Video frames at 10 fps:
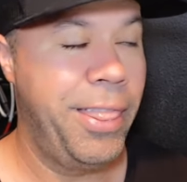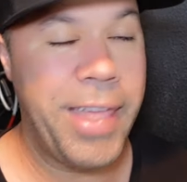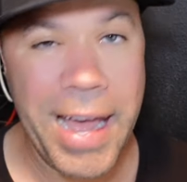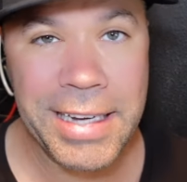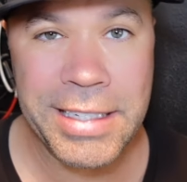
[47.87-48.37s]

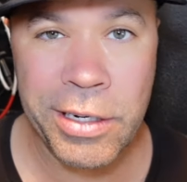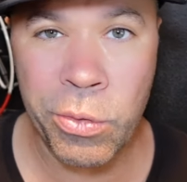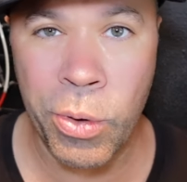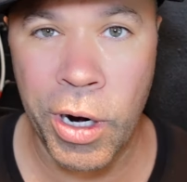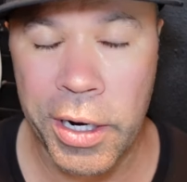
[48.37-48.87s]
That
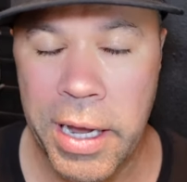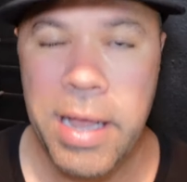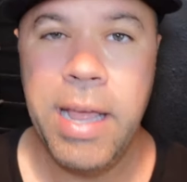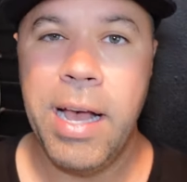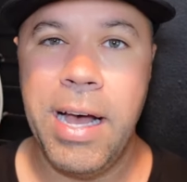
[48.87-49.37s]
didn't work.
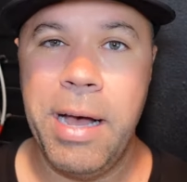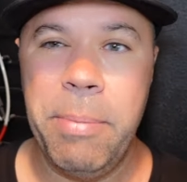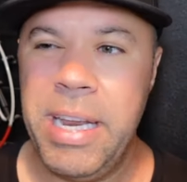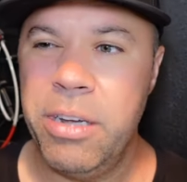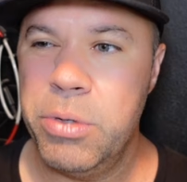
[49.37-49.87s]
Um,
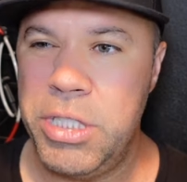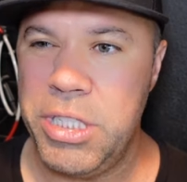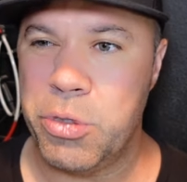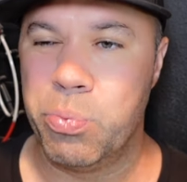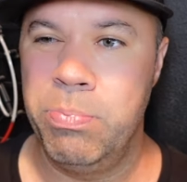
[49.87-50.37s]
and it was
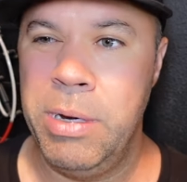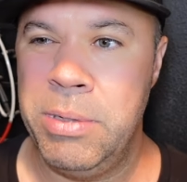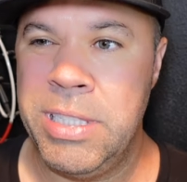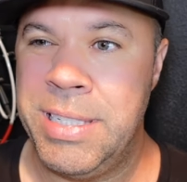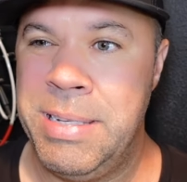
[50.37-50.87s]
just, it
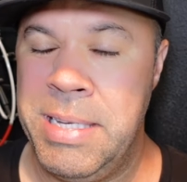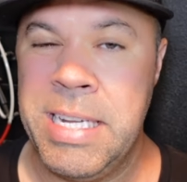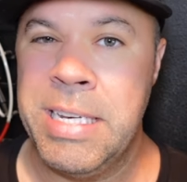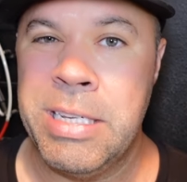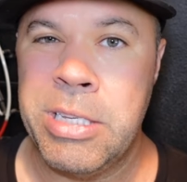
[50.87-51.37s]
just
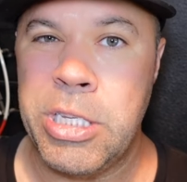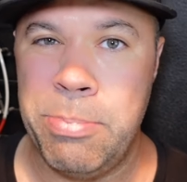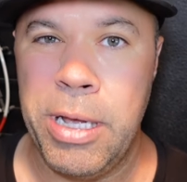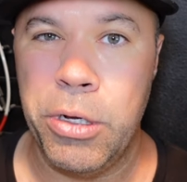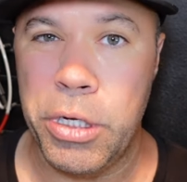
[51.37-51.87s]
didn't
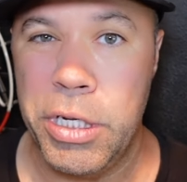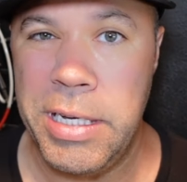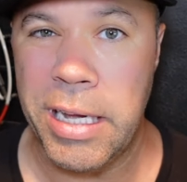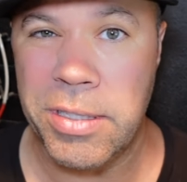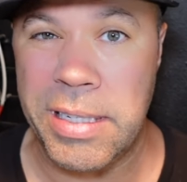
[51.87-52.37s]
smell good
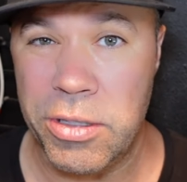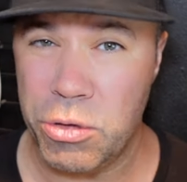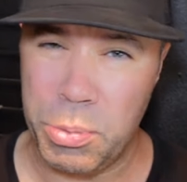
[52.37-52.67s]
downstairs.